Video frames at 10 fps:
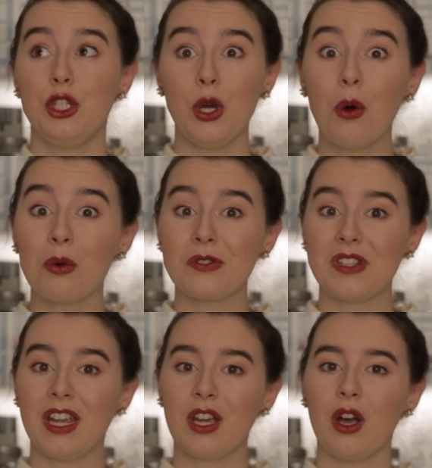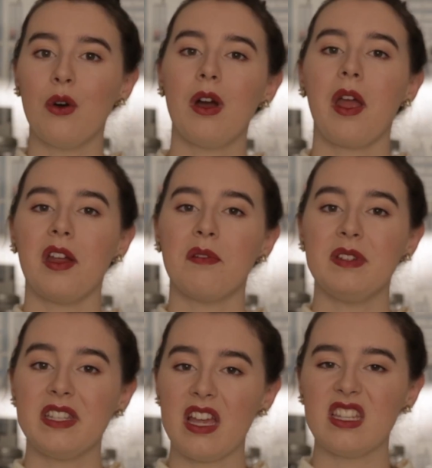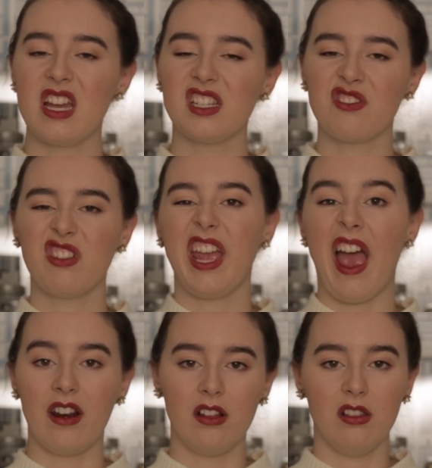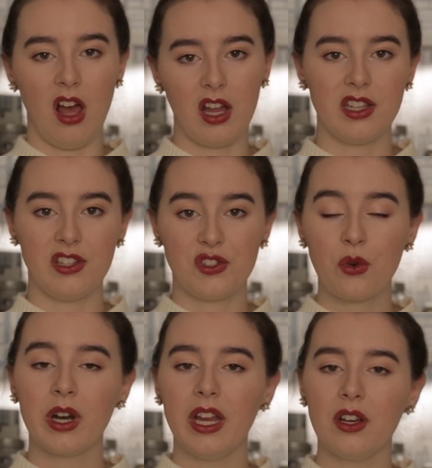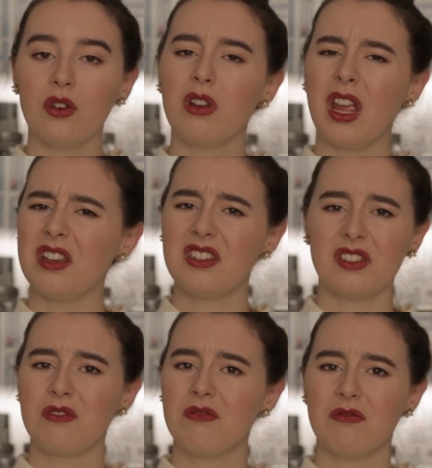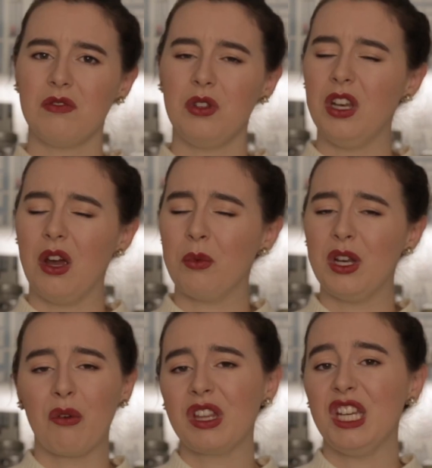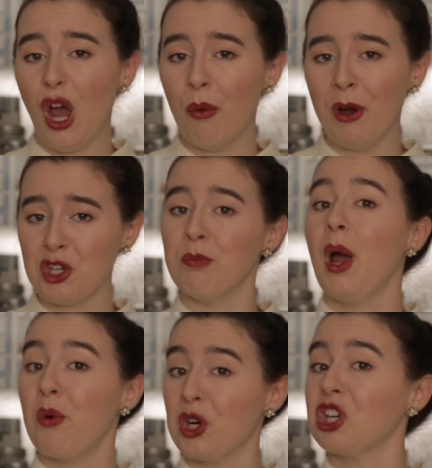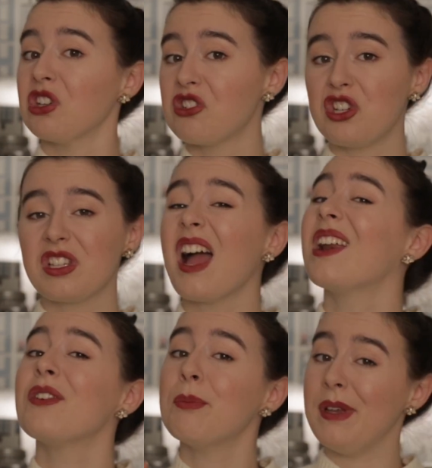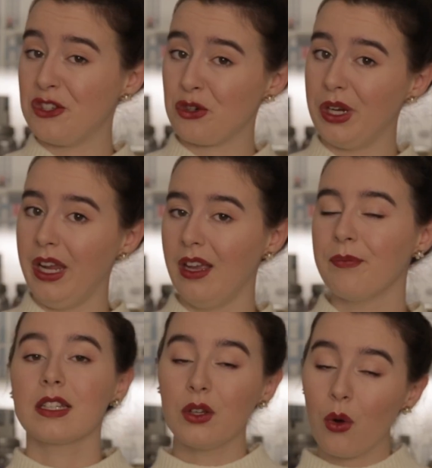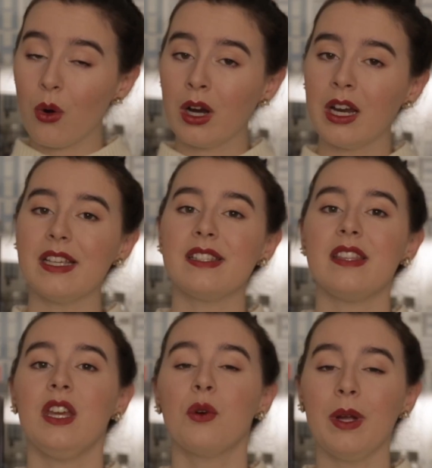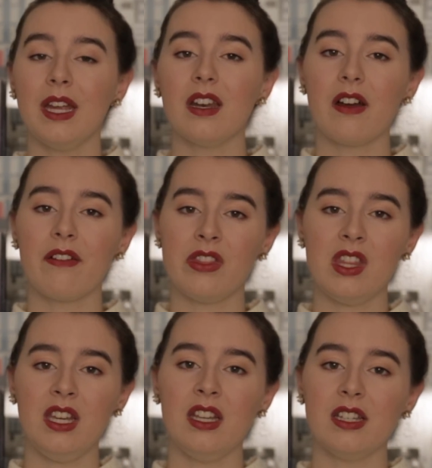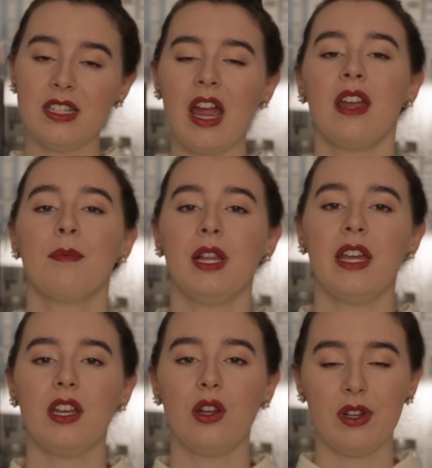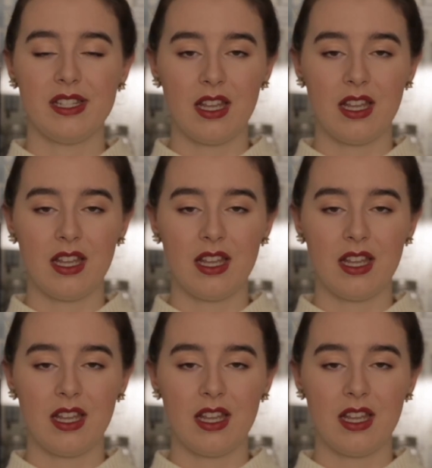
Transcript: total psycho, and besides that doesn't really add a lot to the story and doesn't, you know, we don't really know much about her. She's kind of a mystery. Noir is the queen of the dying planet known as